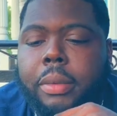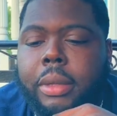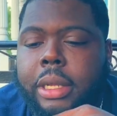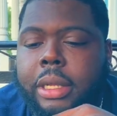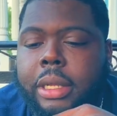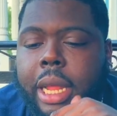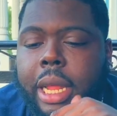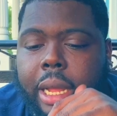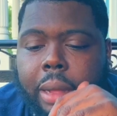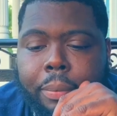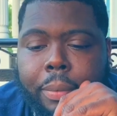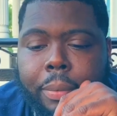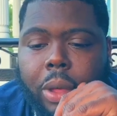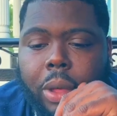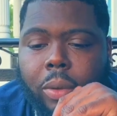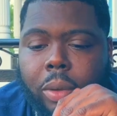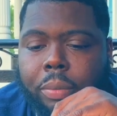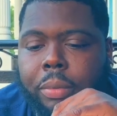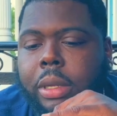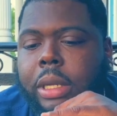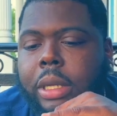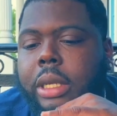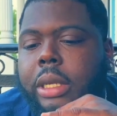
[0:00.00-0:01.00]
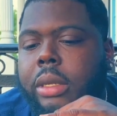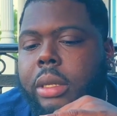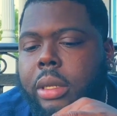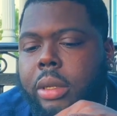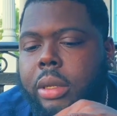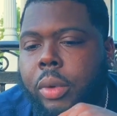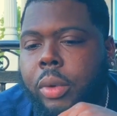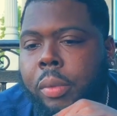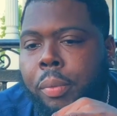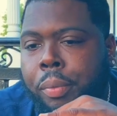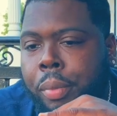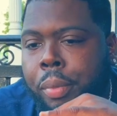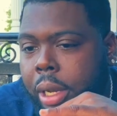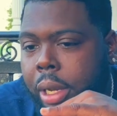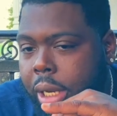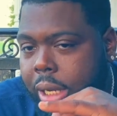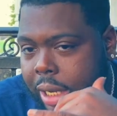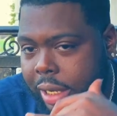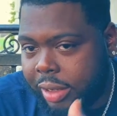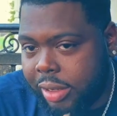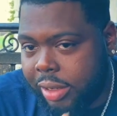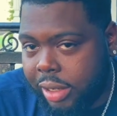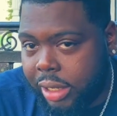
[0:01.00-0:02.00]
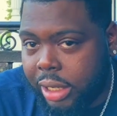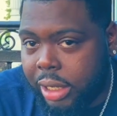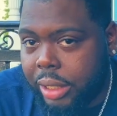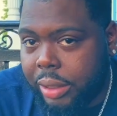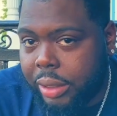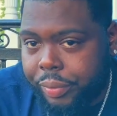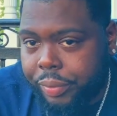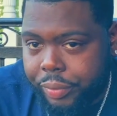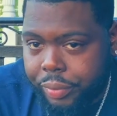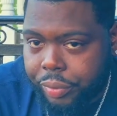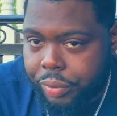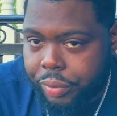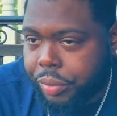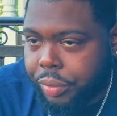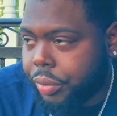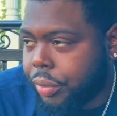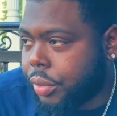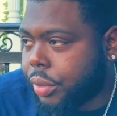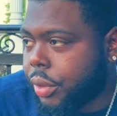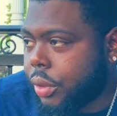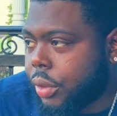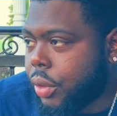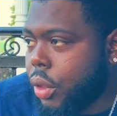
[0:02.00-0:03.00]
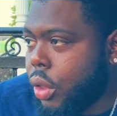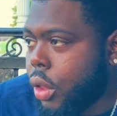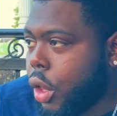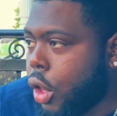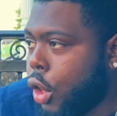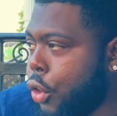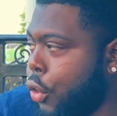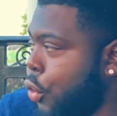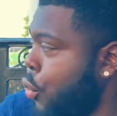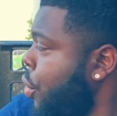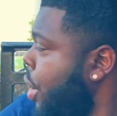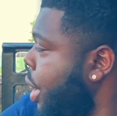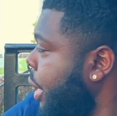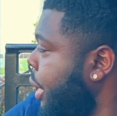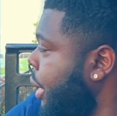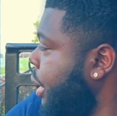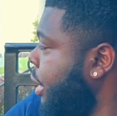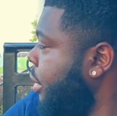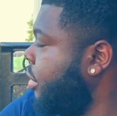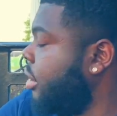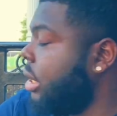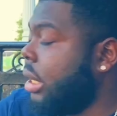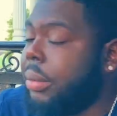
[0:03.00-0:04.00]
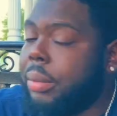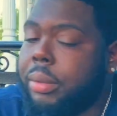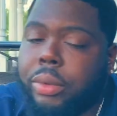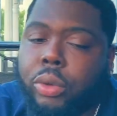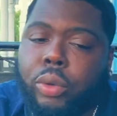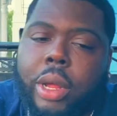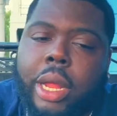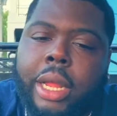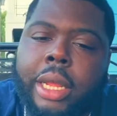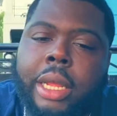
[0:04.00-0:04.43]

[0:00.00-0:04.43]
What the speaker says: The thing about with me, when building a team, you gotta get them